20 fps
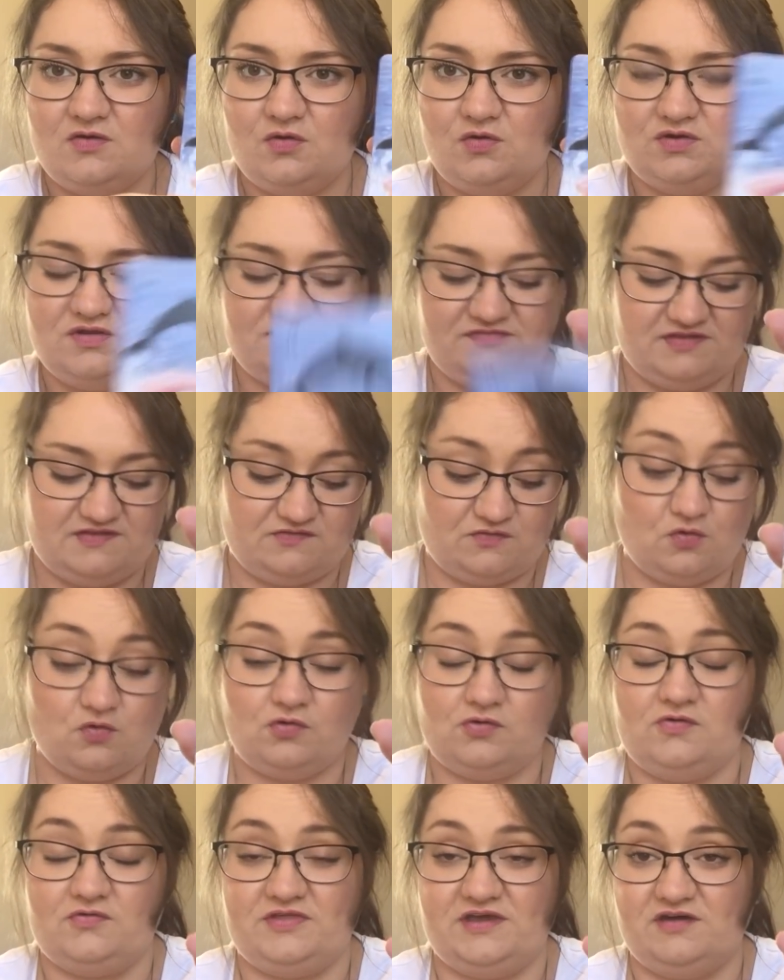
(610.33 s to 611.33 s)
All of this,
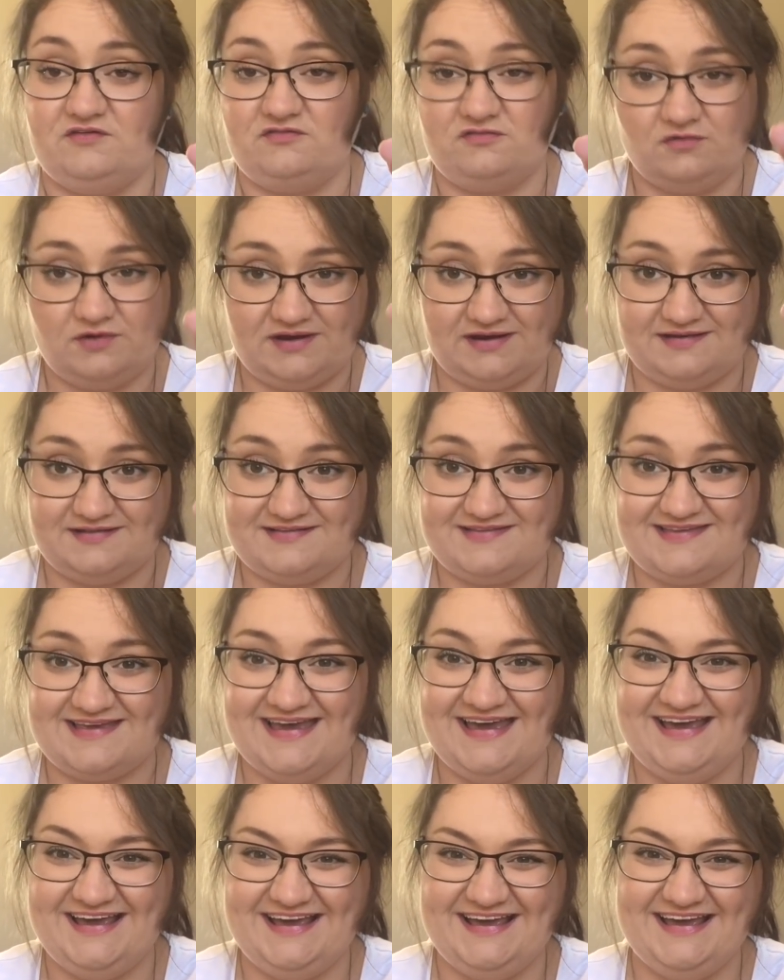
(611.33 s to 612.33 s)
or the avoidance.
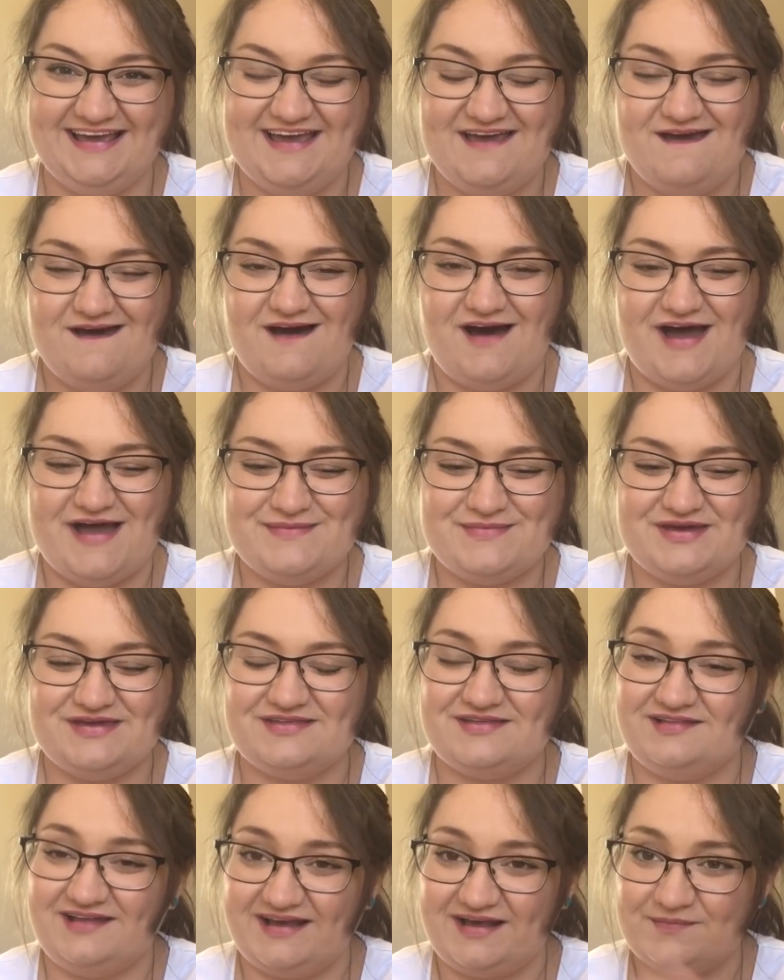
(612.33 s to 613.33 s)
I'm
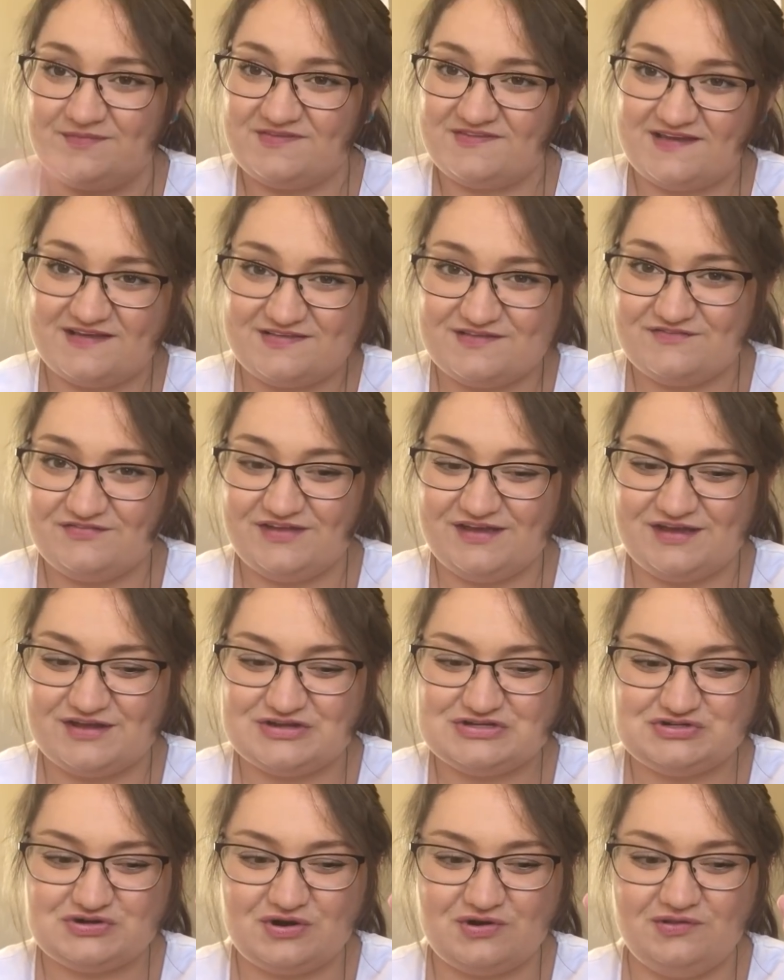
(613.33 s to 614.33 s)
either like obsessively
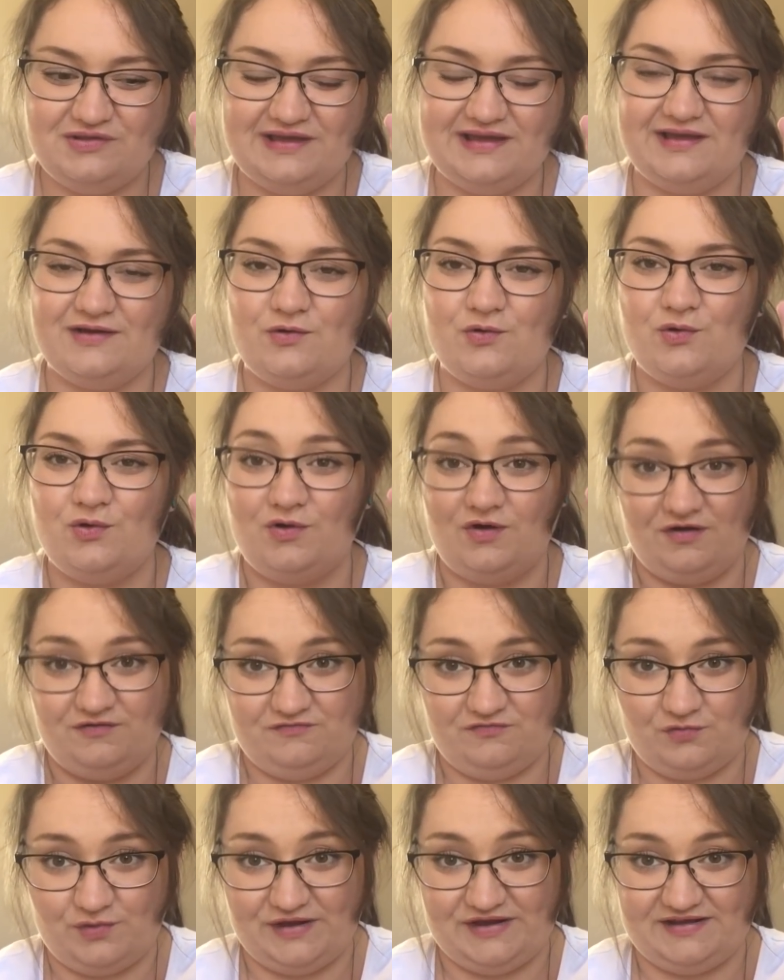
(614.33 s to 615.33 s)
controlling or
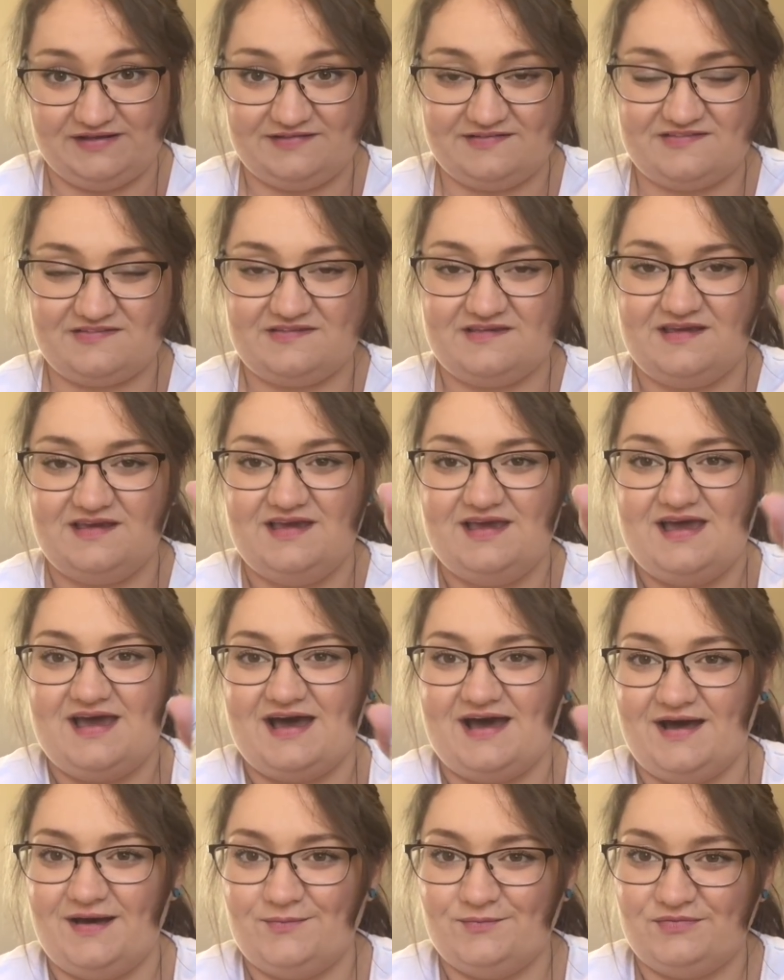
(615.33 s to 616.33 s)
avoidance
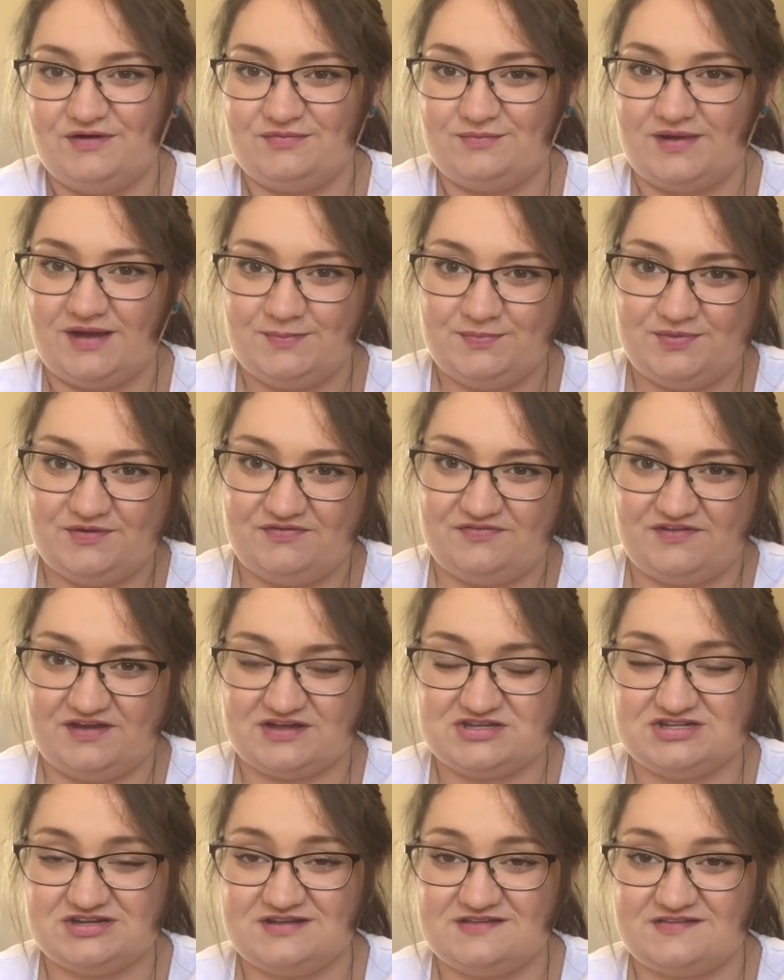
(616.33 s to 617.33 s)
with my
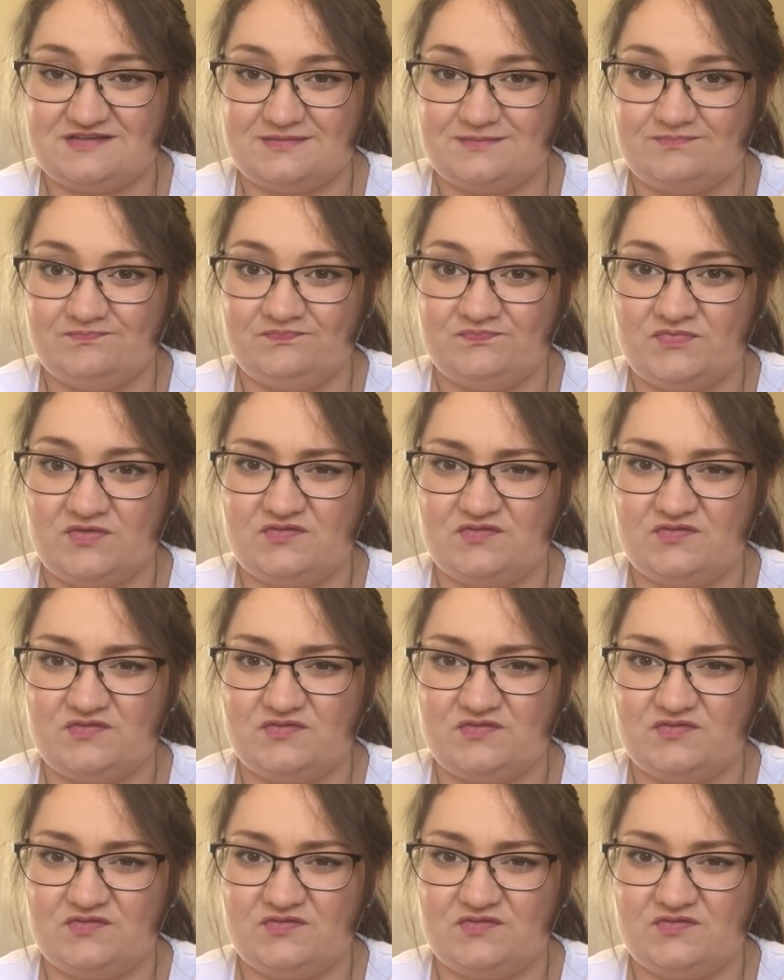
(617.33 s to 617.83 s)
perfectionism.